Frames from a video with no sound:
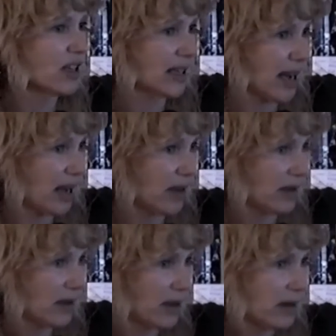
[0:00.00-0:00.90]
today
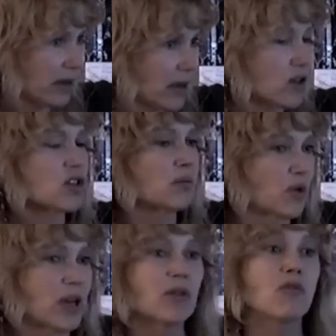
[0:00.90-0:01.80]
to
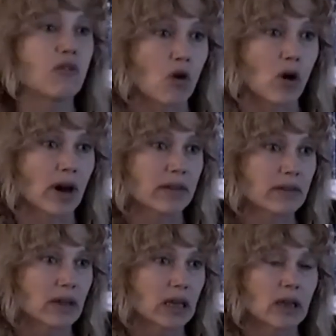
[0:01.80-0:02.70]
bring forth
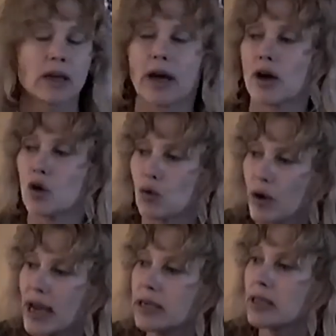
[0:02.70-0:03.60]
a
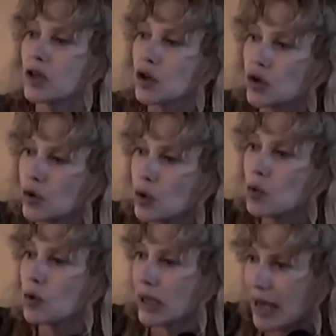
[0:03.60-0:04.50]
great new
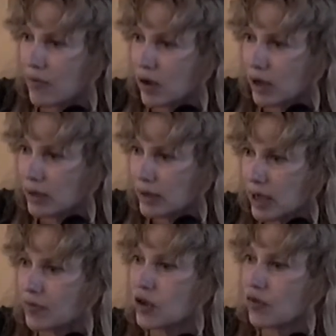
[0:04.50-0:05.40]
level
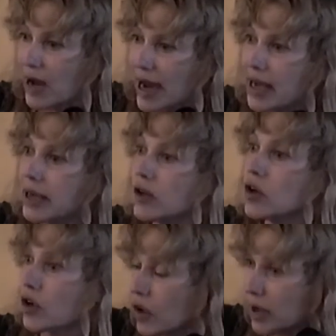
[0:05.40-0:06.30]
of divine
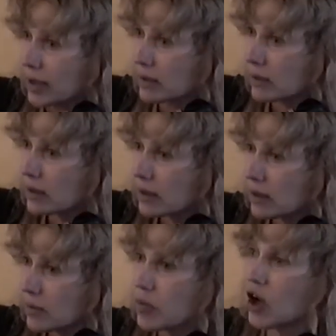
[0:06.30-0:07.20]
good,
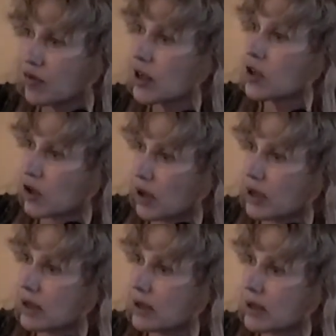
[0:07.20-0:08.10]
perfect good
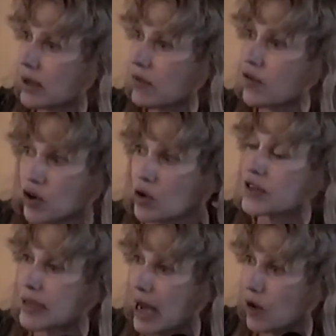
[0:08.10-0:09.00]
for
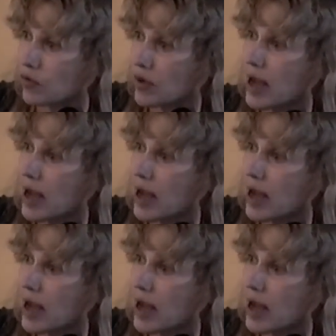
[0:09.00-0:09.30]
yourself.